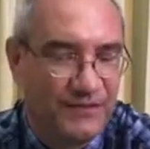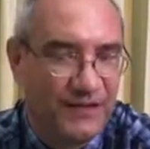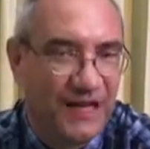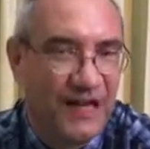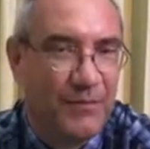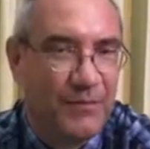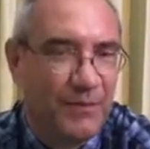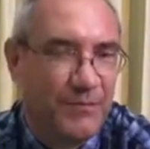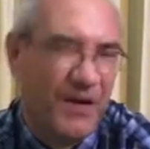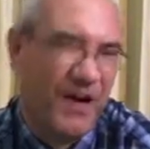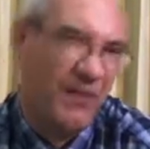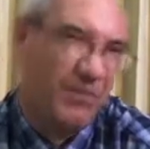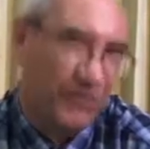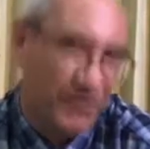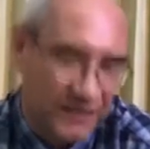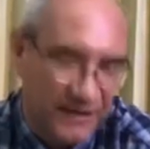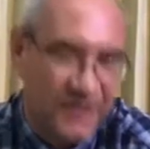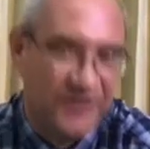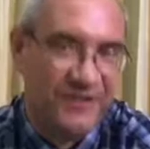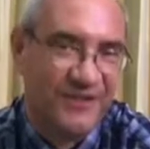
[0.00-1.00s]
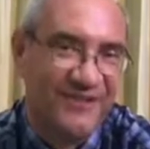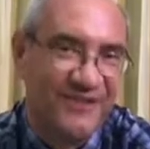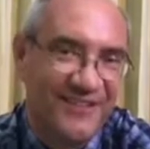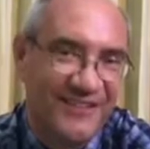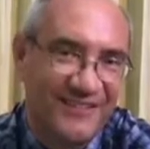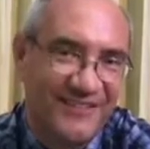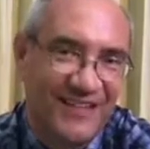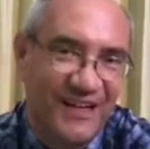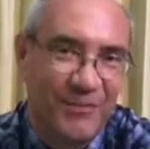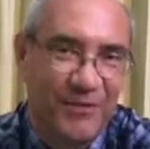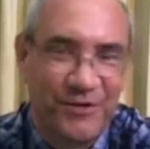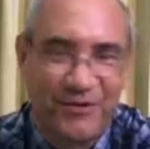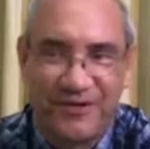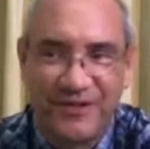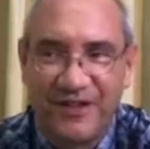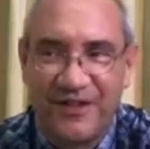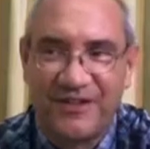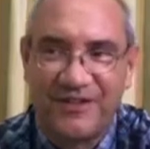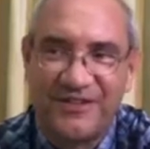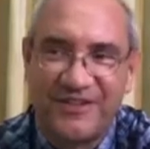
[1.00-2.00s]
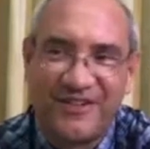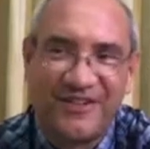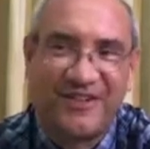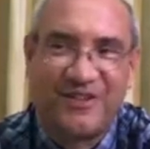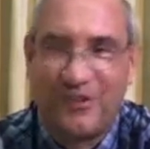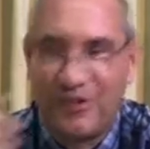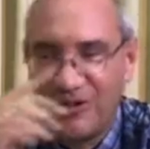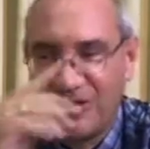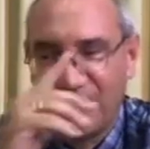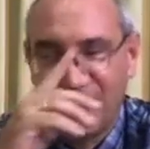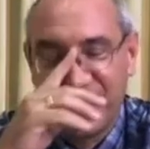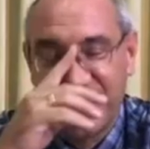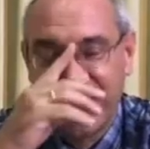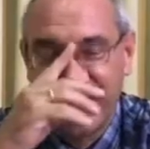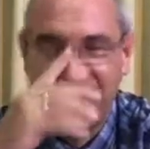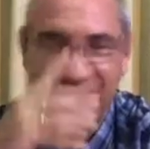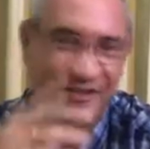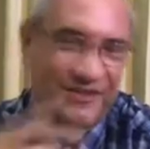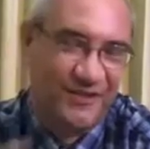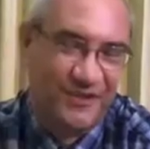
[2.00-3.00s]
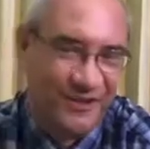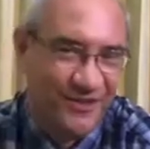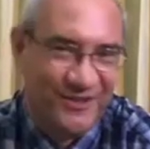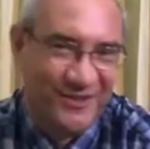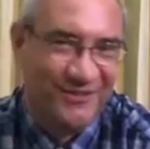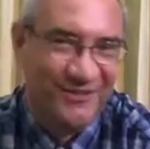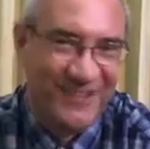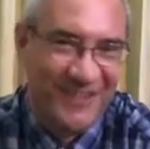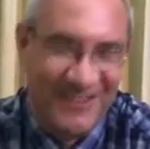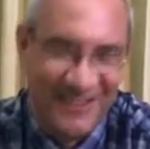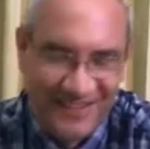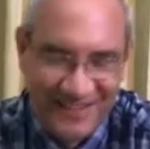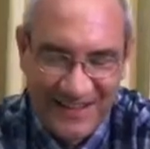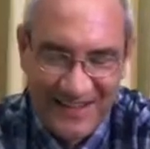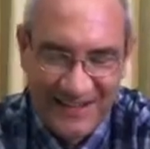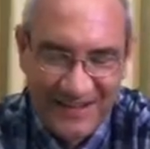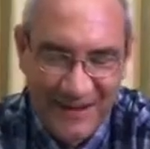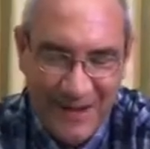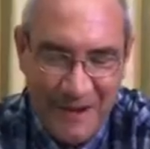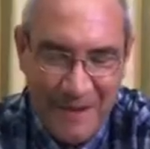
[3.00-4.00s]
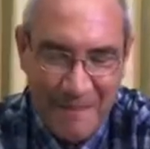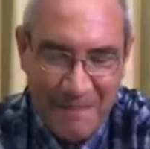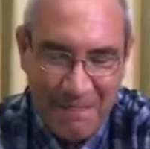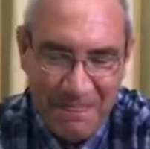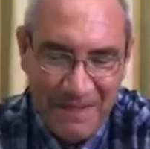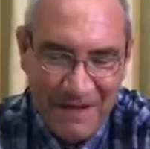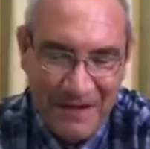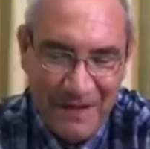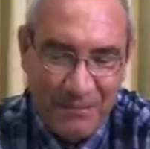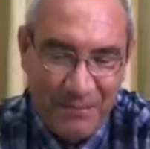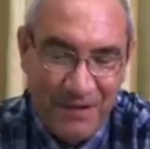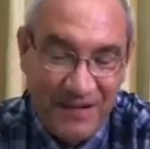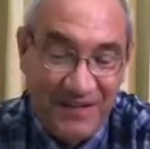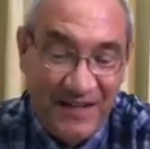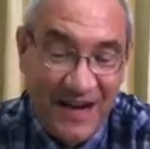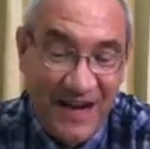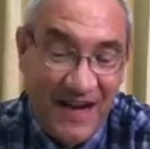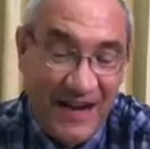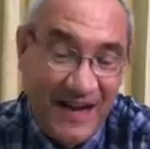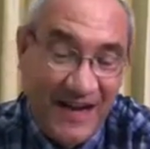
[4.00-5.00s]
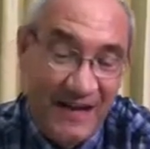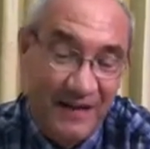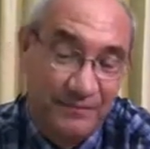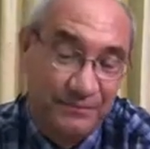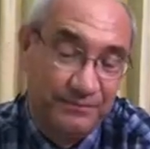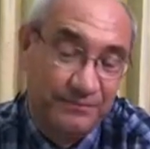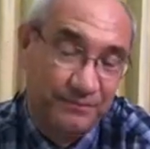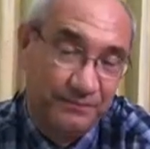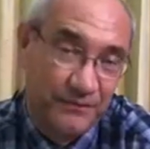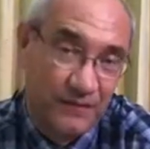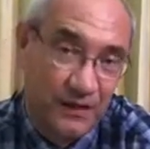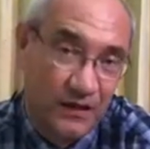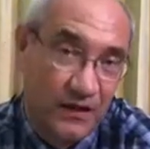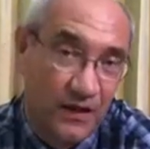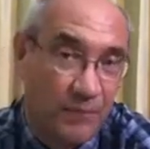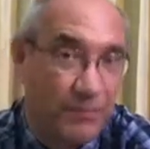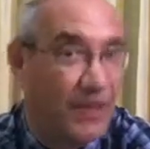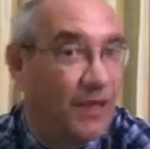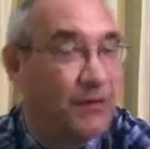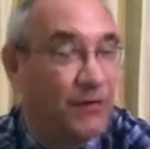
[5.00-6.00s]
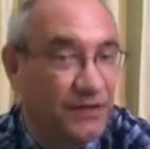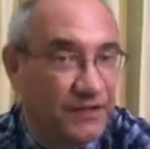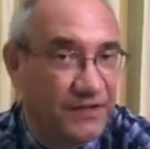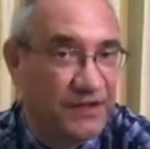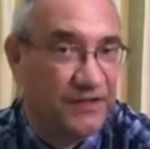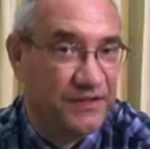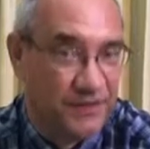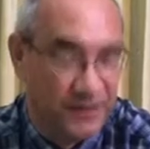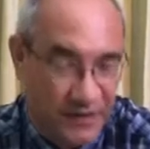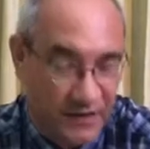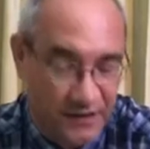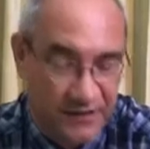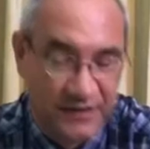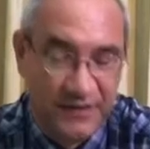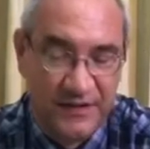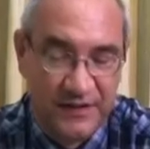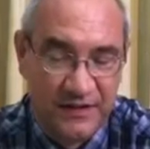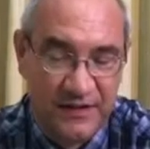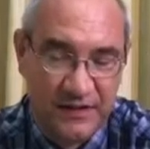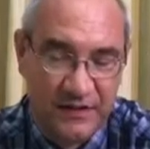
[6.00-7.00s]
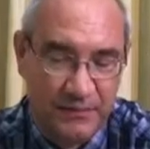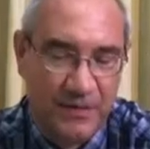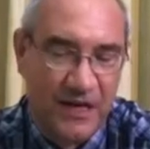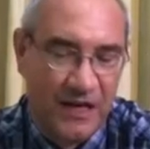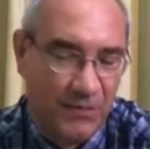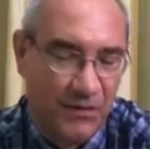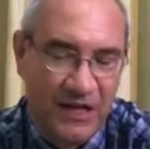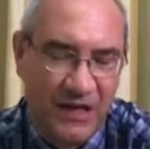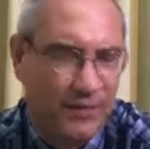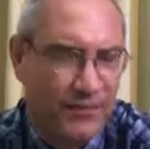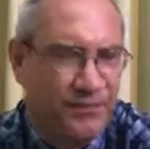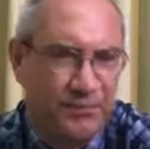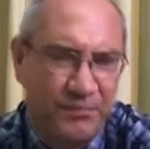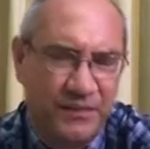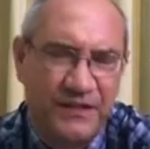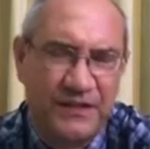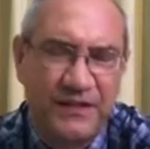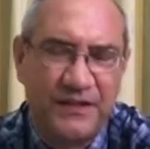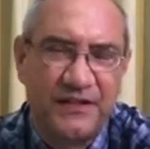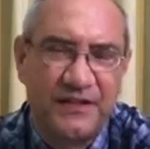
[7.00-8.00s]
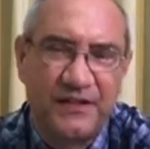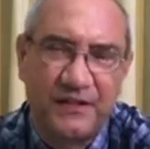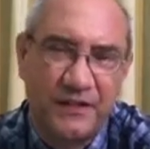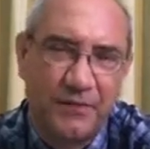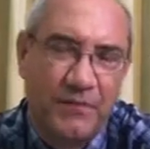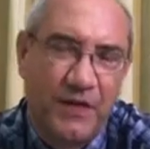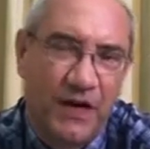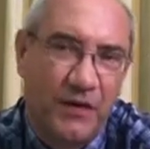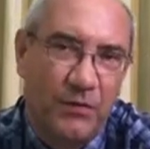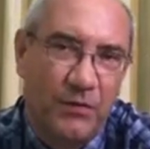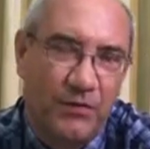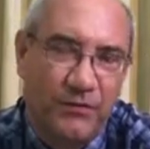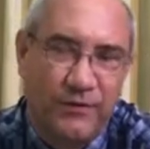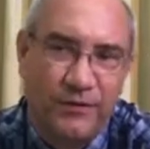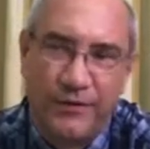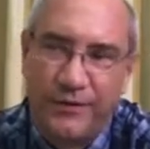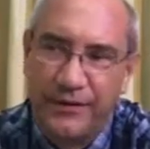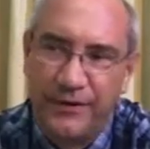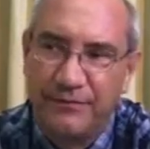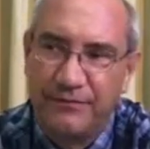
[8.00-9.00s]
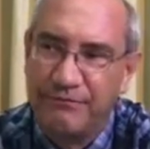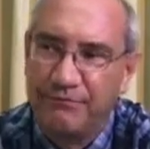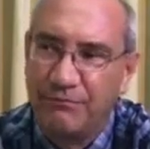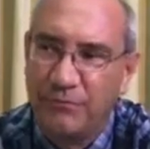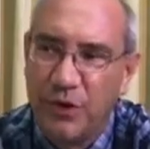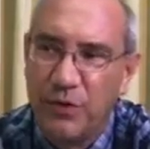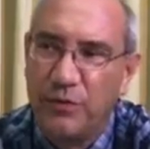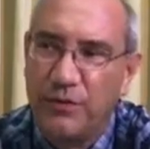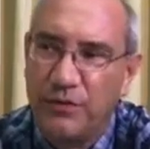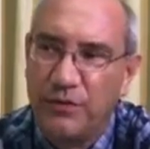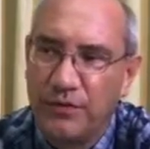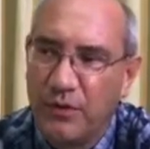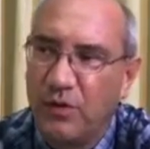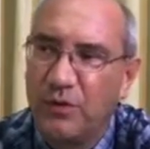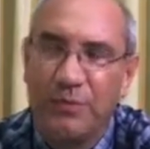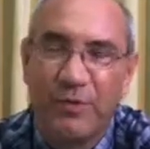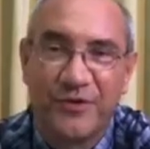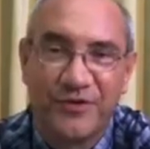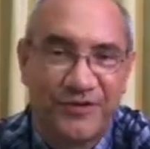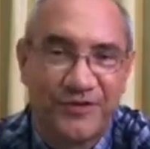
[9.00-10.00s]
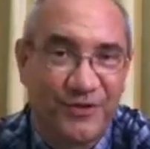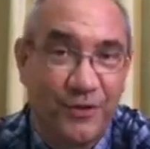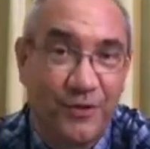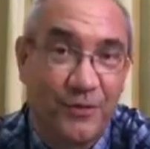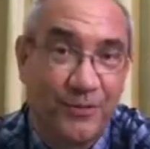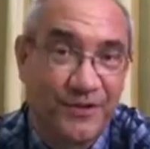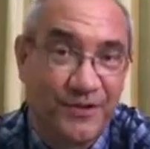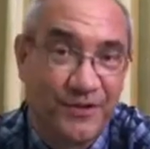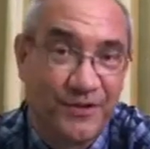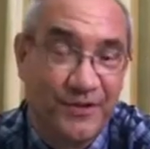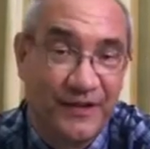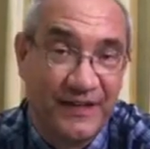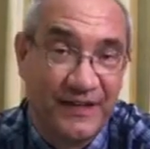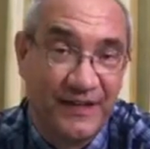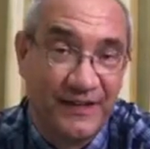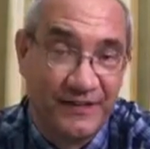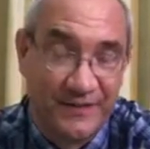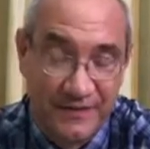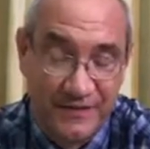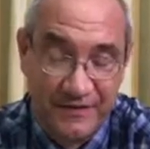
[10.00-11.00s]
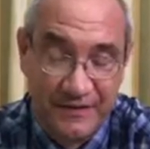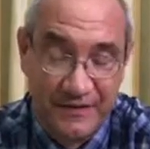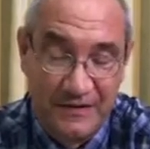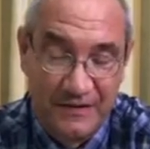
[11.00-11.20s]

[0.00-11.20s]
I'm a Bible teacher. I'm not a psychologist or something like that, but I am a Bible teacher. I'm teaching the Bible. I've been teaching the Bible for almost almost 30 years.